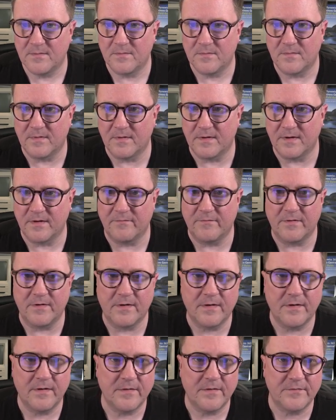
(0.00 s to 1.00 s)

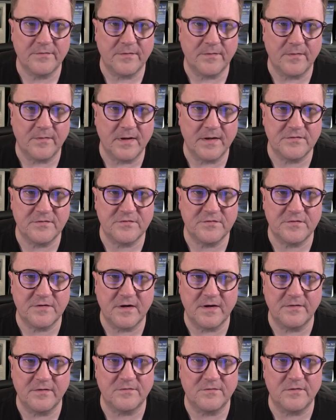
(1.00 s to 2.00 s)
whatever. So let's
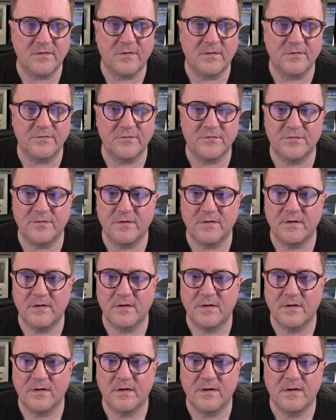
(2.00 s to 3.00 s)
change launch
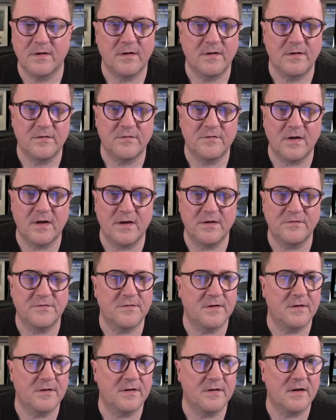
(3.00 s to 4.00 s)

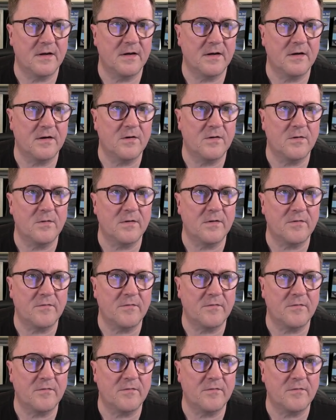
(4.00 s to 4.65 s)
JSON and go and